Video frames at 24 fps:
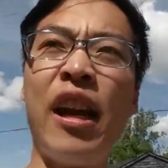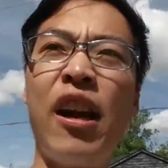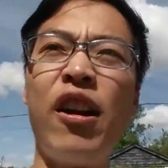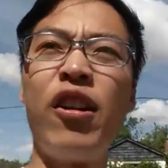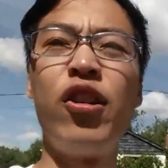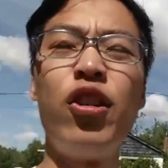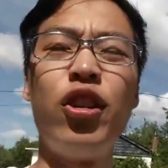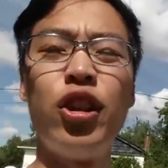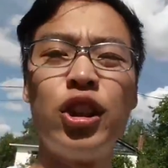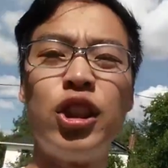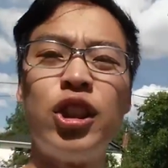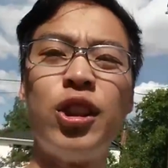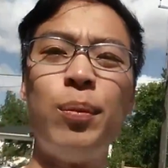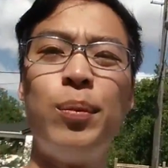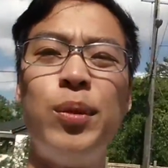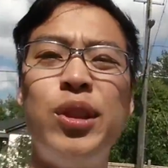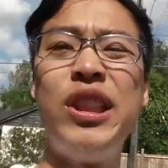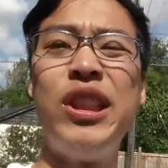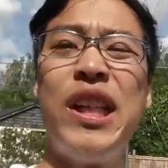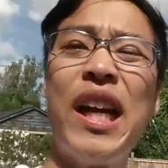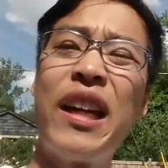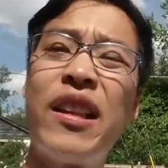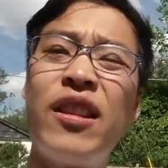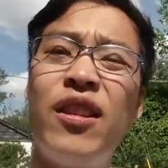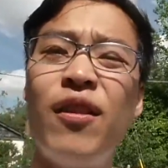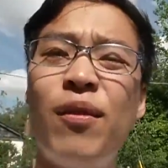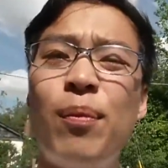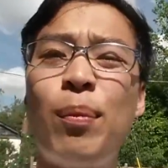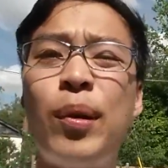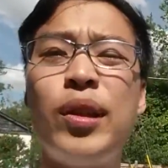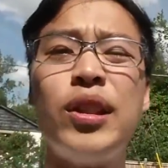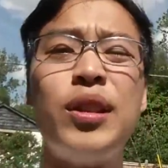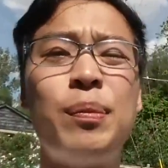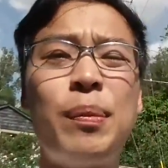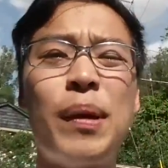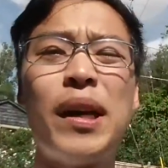They're your subjective
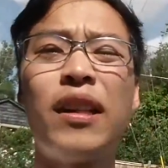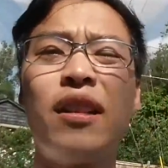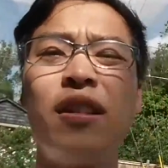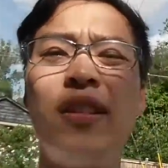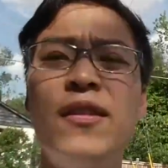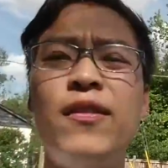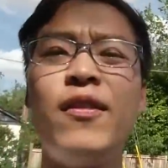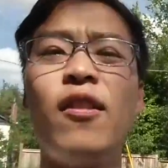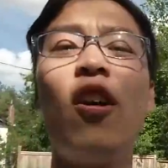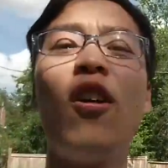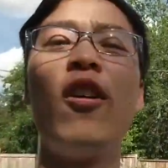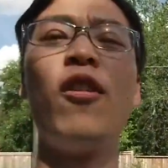perspective